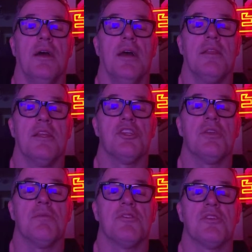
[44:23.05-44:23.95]
I think she
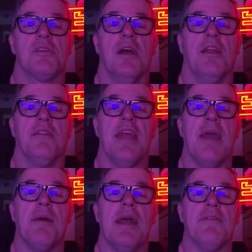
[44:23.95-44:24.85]
was Sunny.
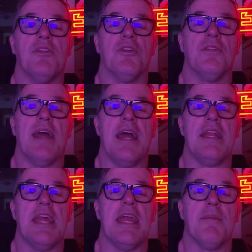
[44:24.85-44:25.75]
Damn, I haven't heard
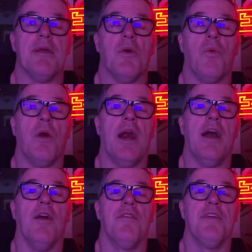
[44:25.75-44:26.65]
that name in a
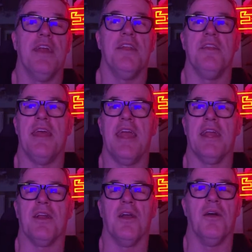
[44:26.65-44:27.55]
while.
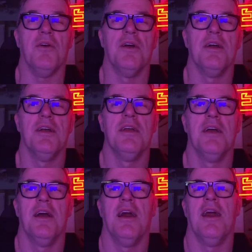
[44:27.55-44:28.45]
Fandango.
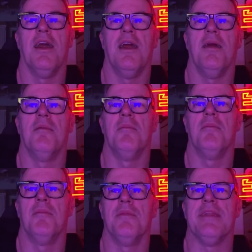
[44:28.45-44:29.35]

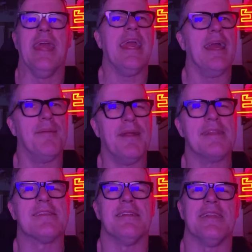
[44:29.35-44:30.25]
Damn,
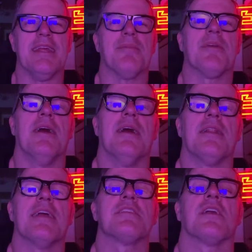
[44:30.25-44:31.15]
that's a deep cut.
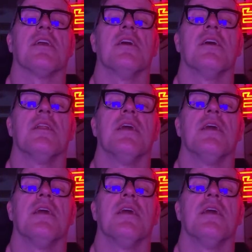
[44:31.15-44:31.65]
That's a good.